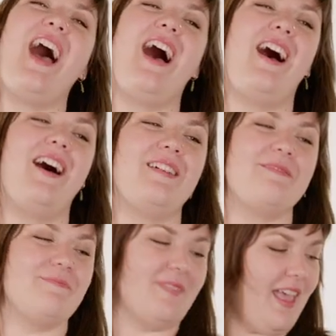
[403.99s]

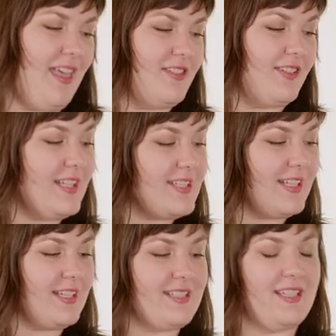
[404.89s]
Um, so this
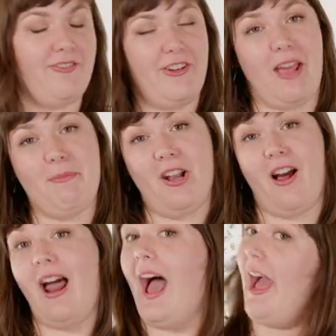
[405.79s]
is the Forget Me
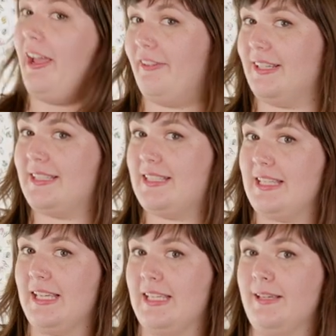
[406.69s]
Not Iris
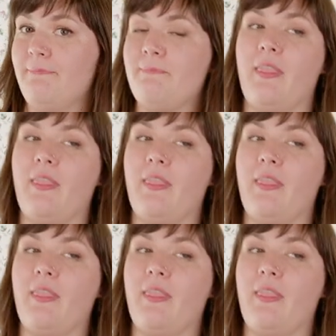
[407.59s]
tee.